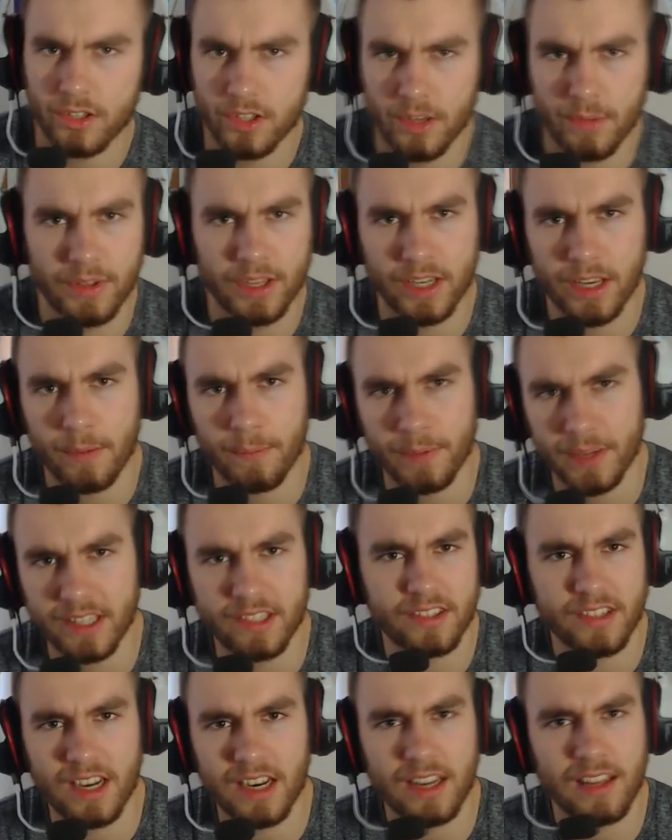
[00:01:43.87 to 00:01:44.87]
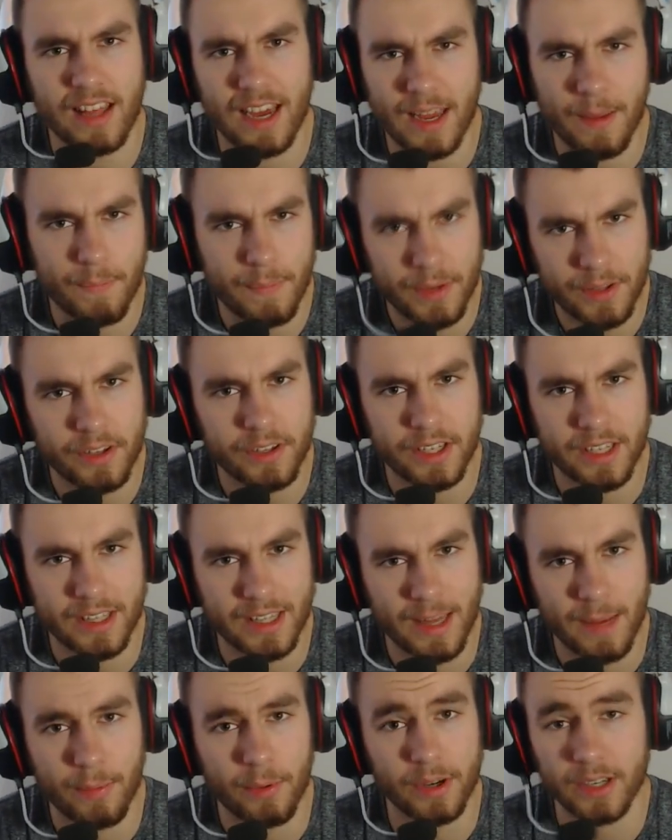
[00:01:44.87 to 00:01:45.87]
something up? Because it's not a liability at
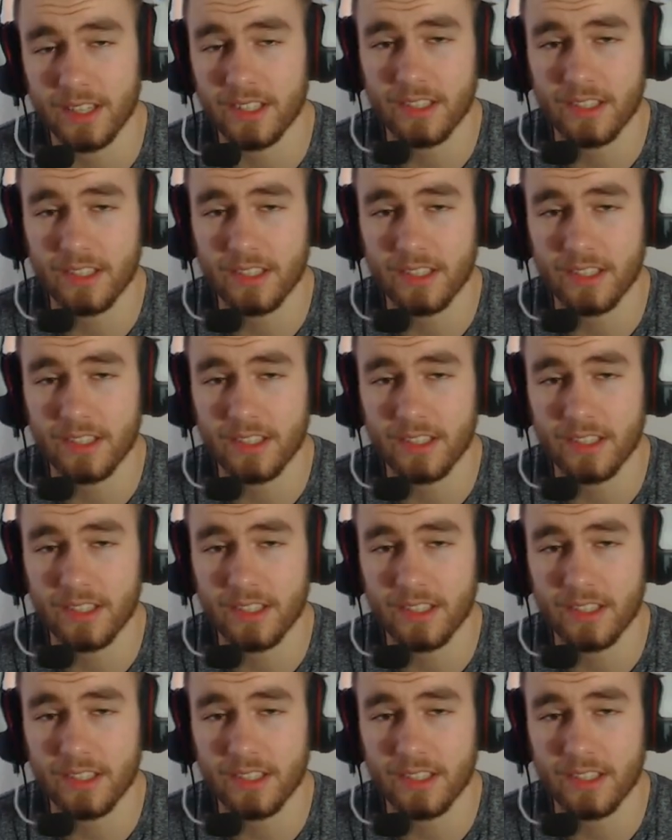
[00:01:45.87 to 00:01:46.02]
that point.